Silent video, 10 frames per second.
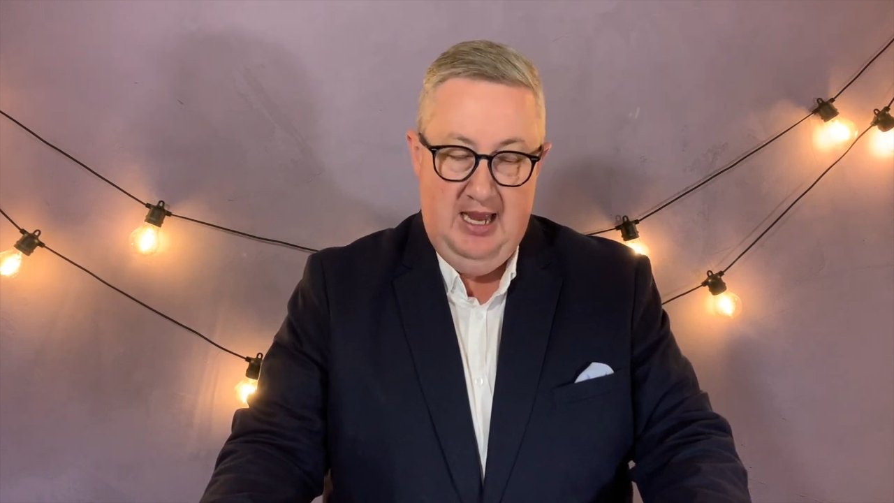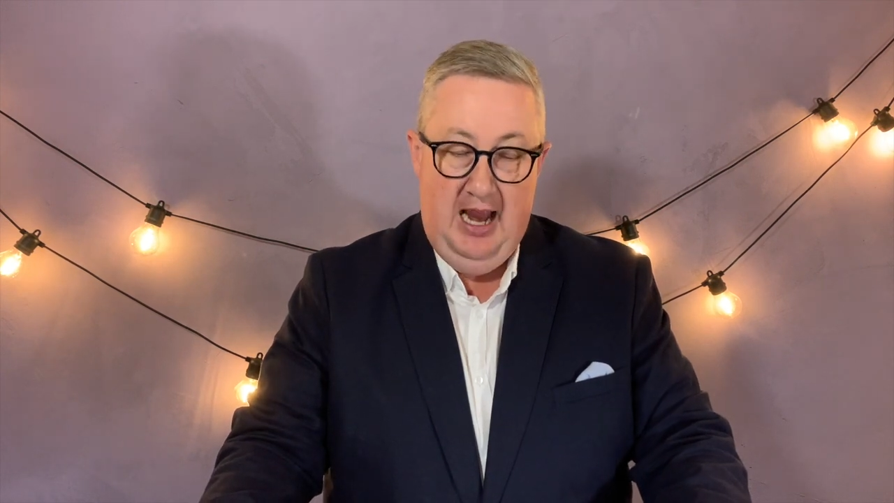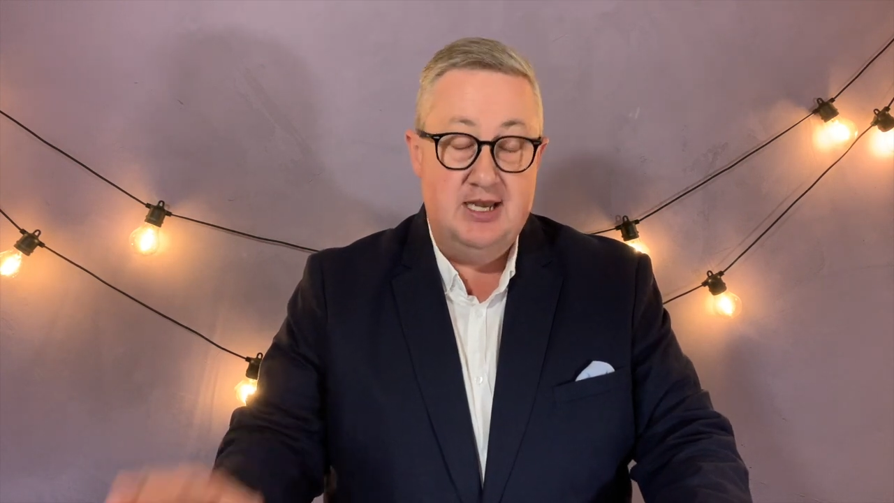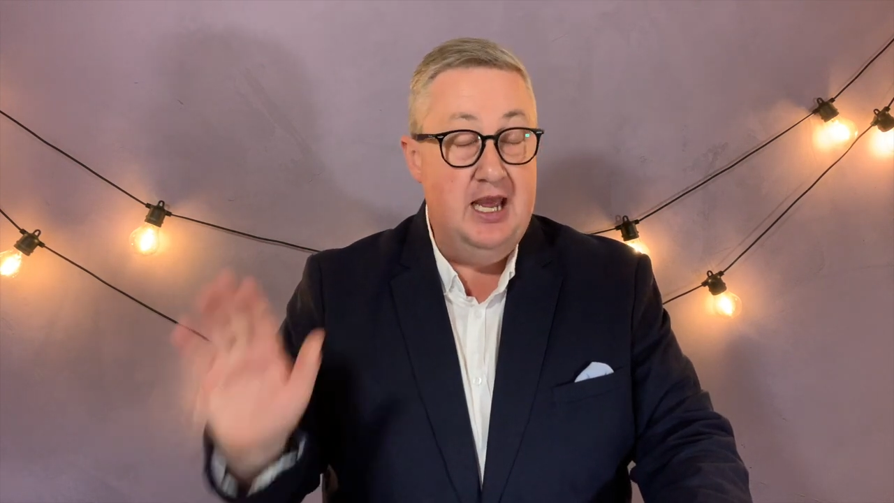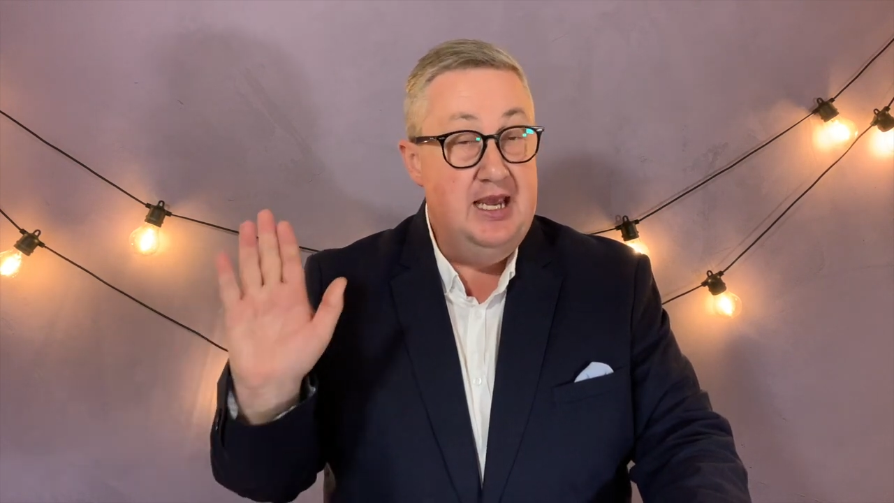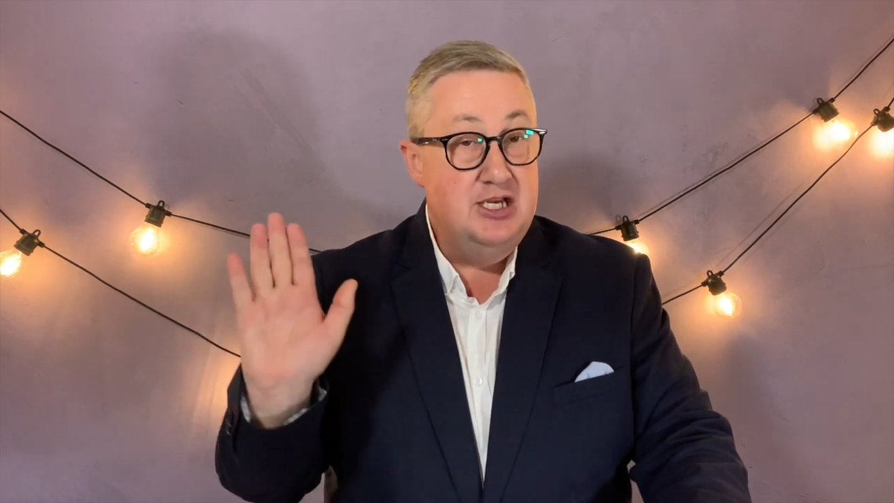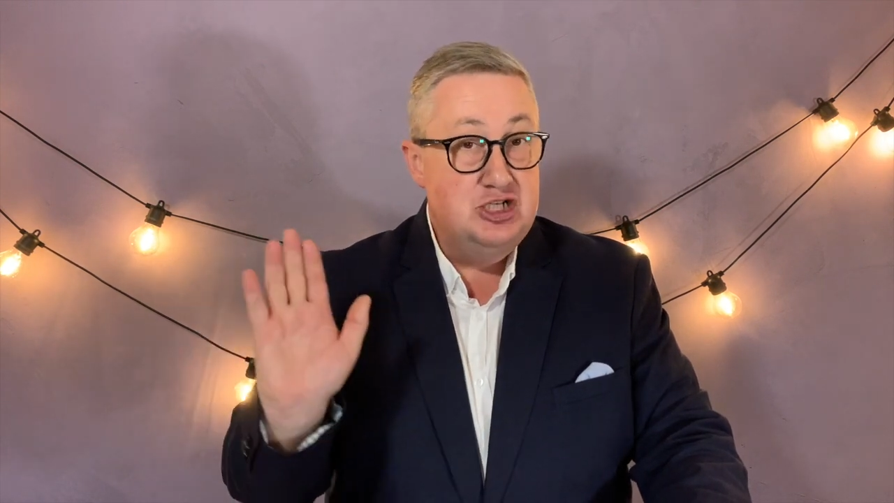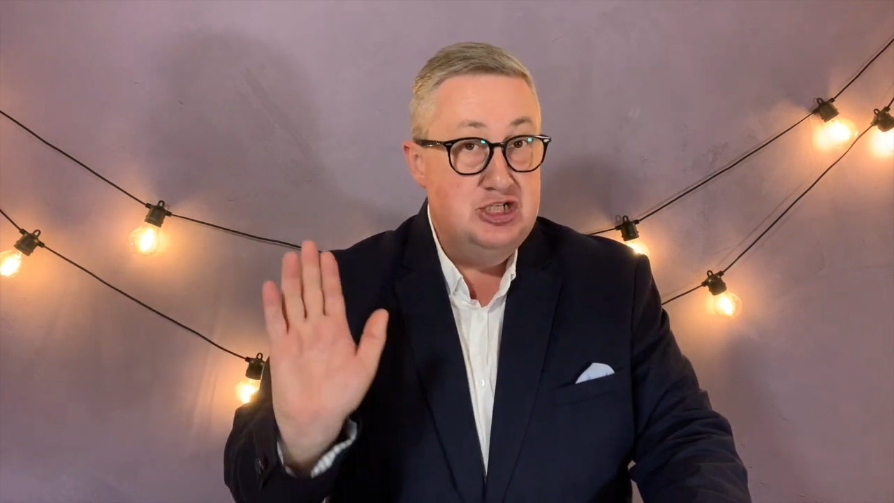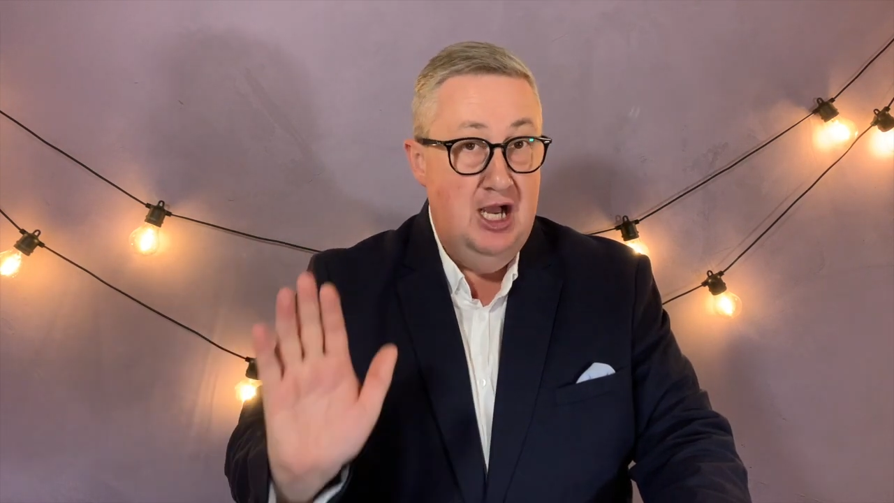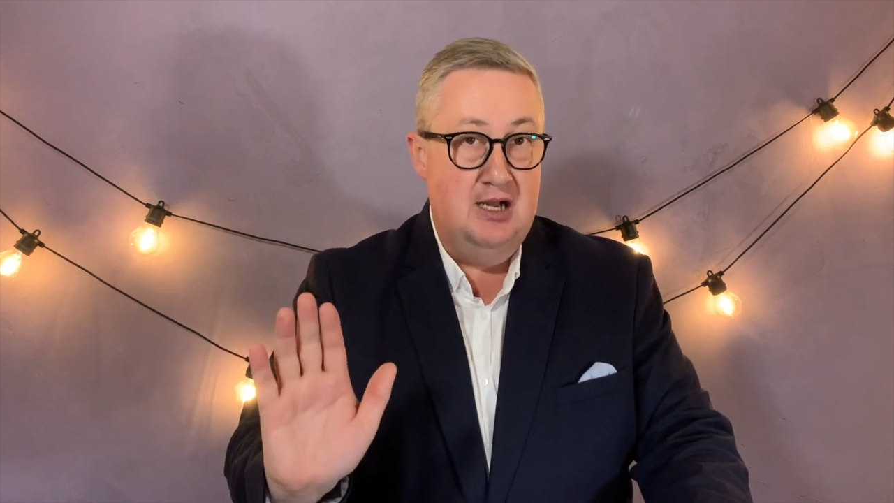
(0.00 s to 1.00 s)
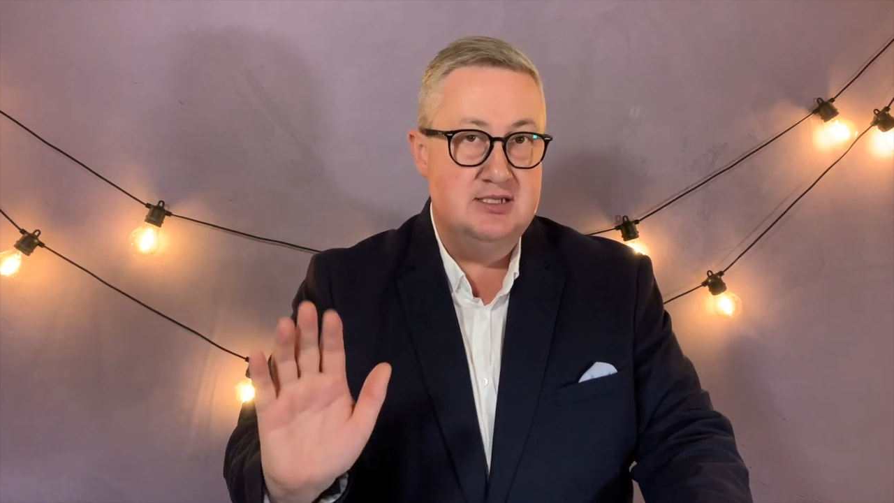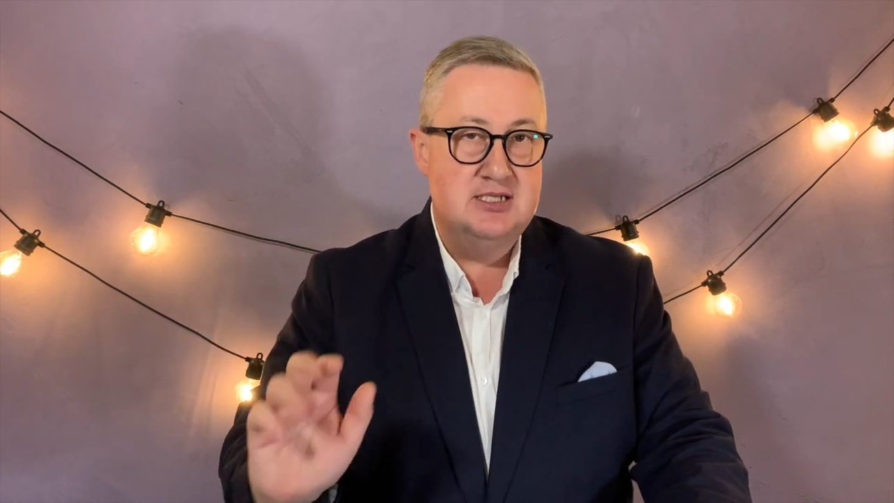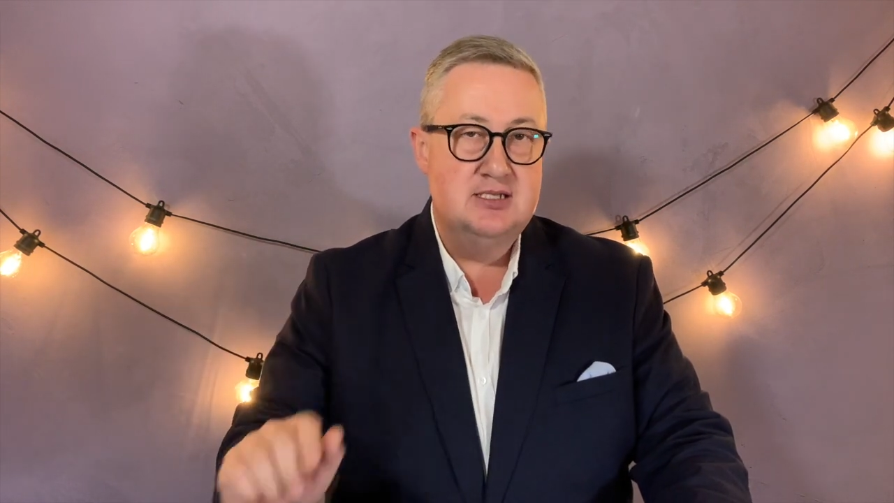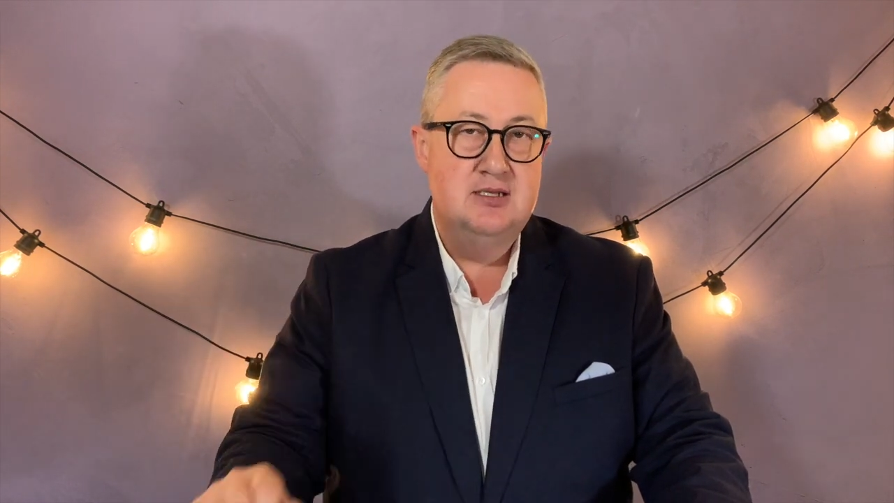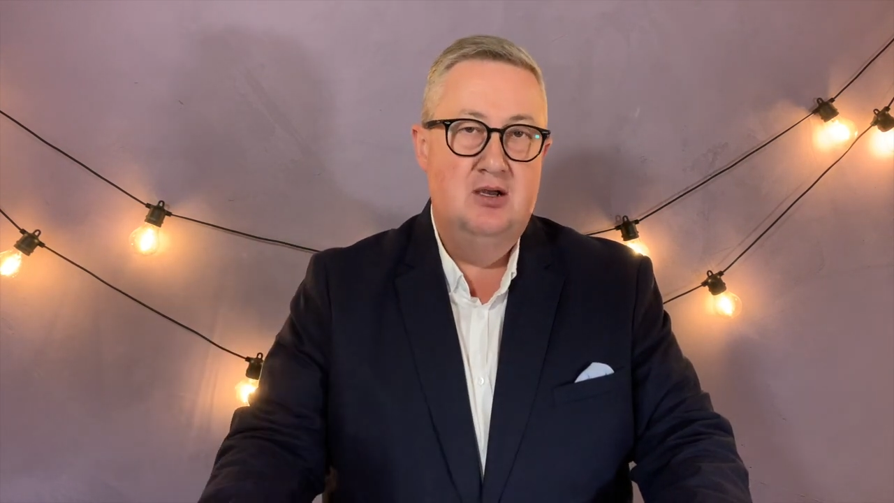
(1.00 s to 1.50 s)
and he
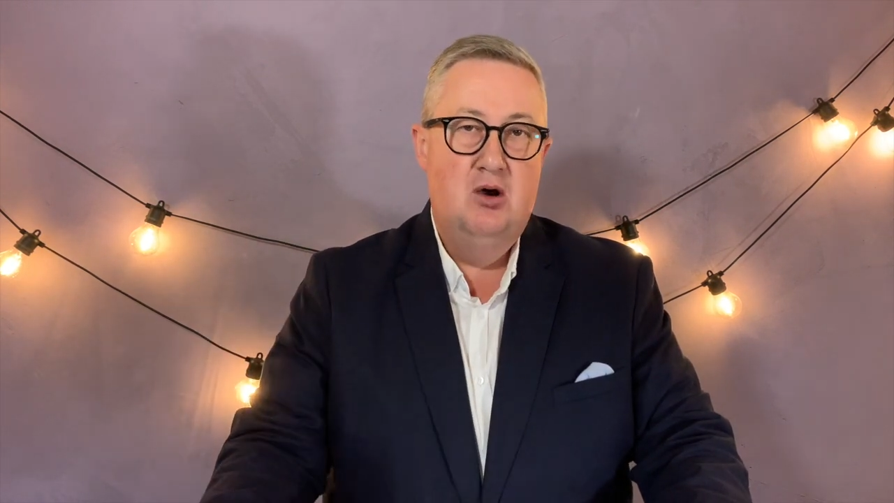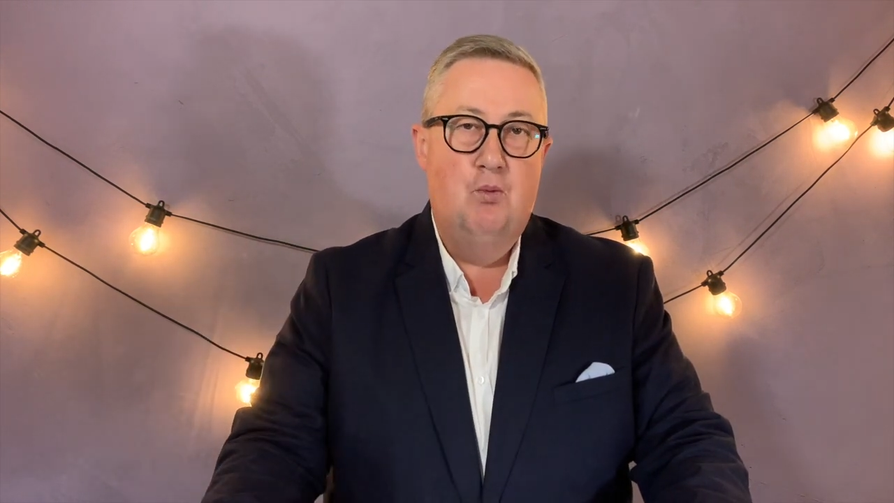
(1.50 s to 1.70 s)
shuts